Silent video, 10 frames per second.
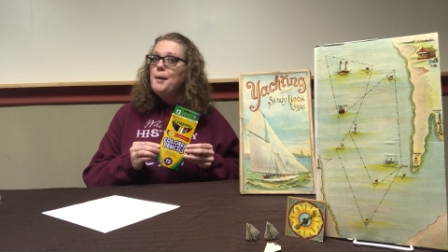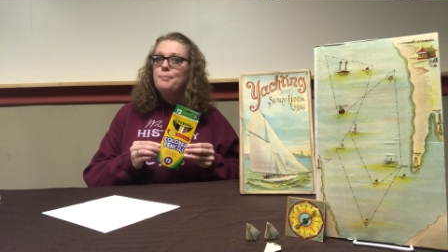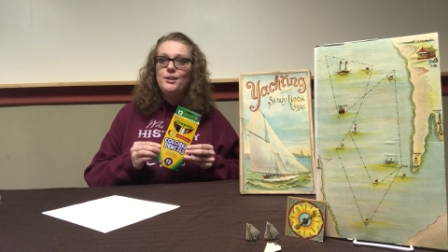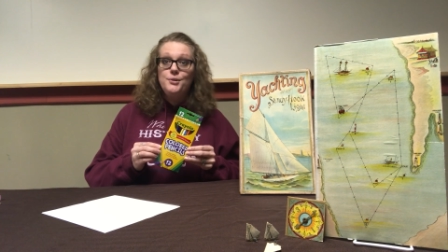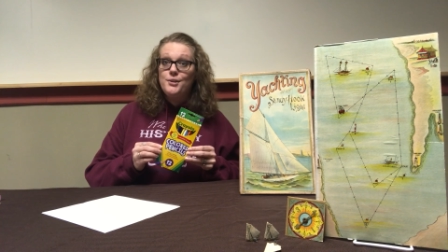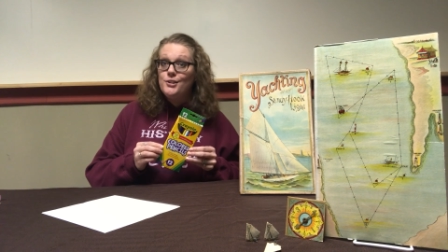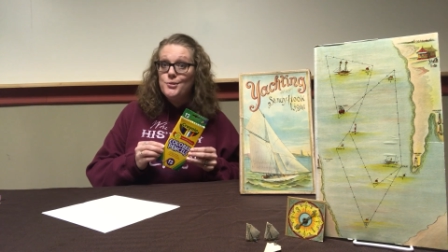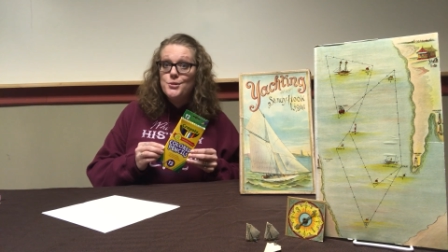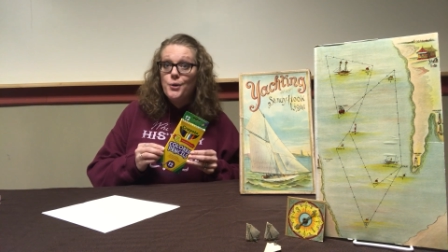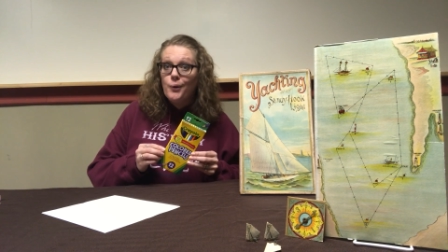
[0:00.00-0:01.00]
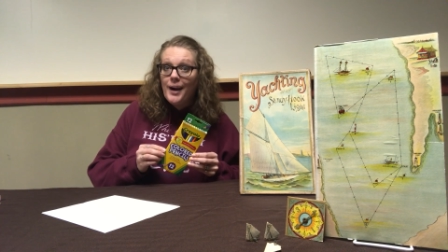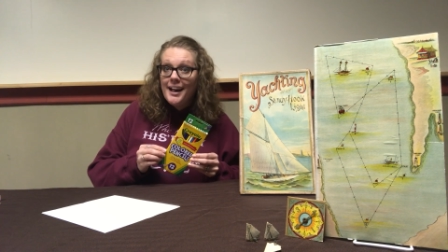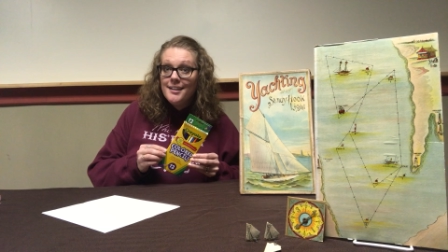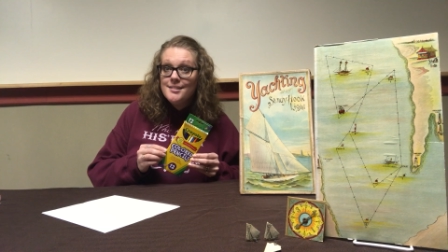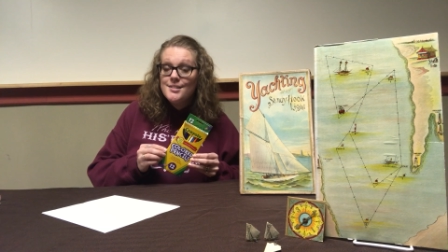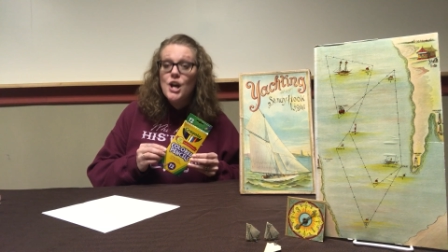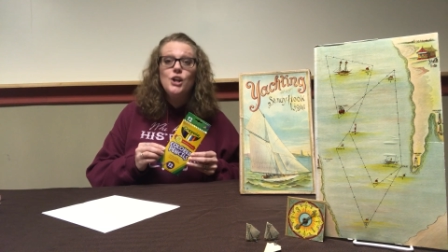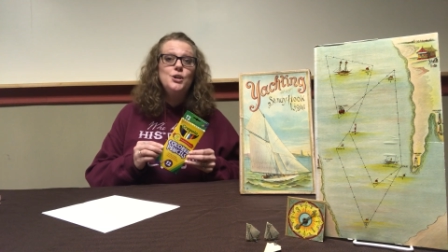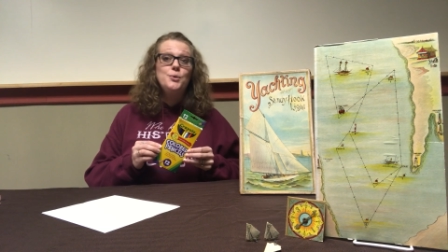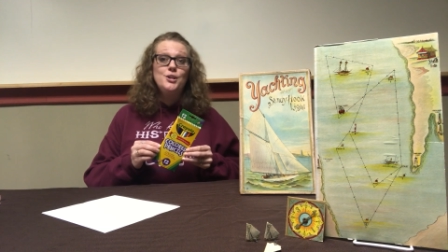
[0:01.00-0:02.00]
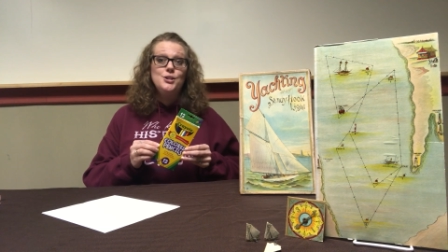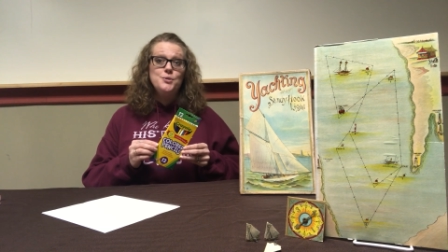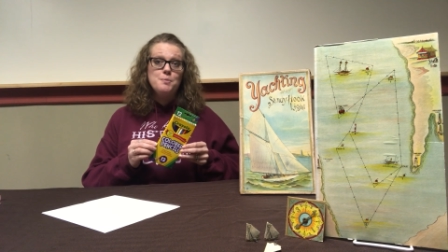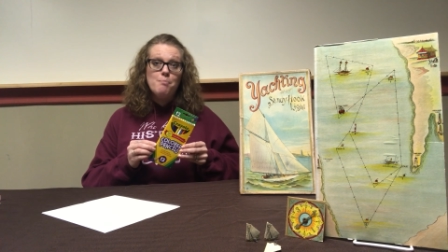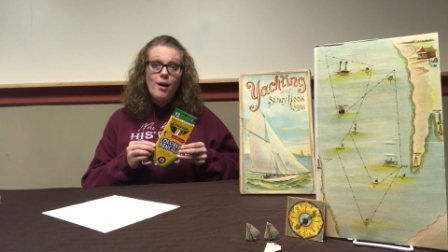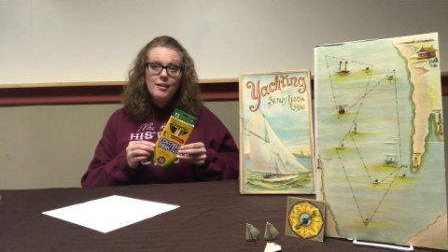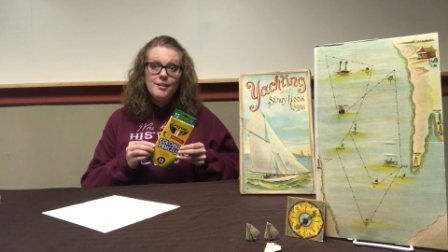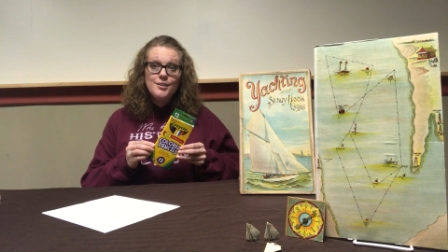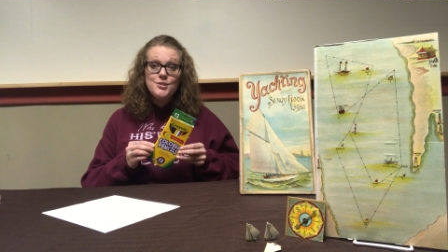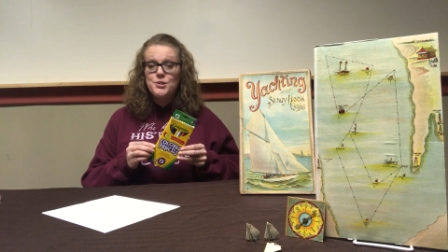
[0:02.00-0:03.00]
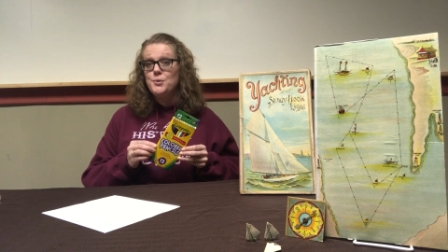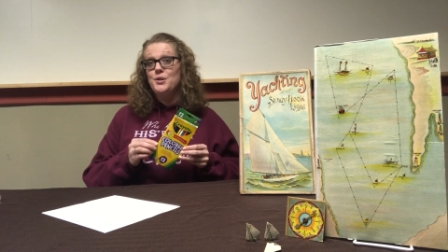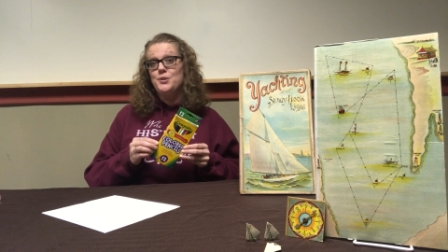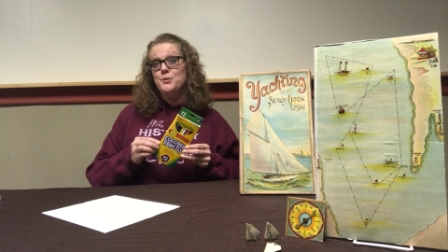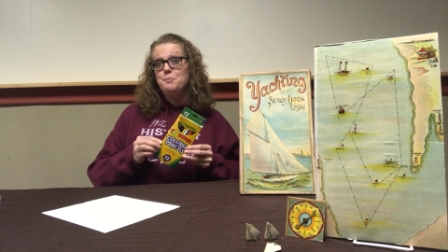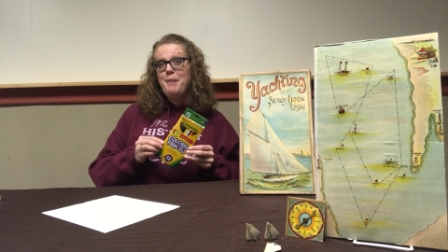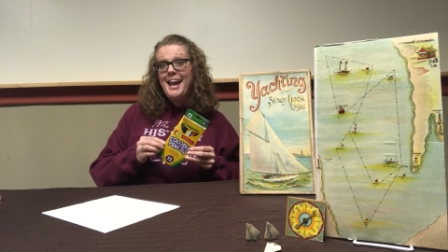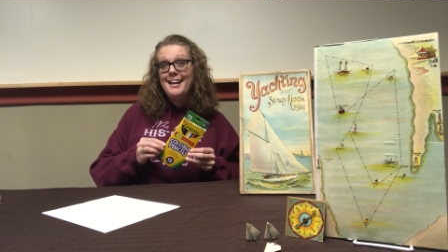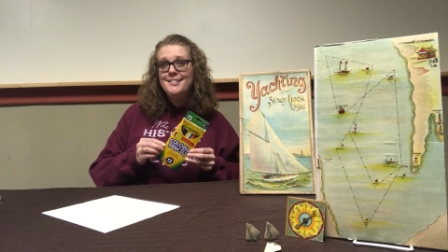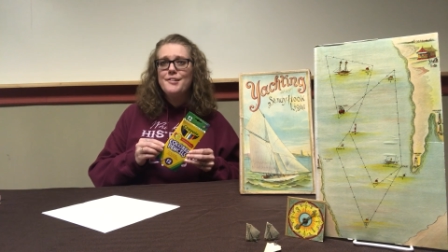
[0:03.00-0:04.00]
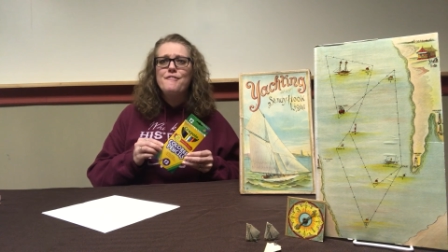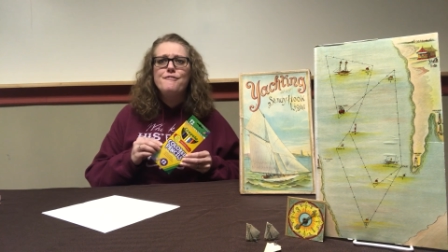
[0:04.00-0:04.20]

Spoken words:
but you can use crayons, you can use markers, you can use paint,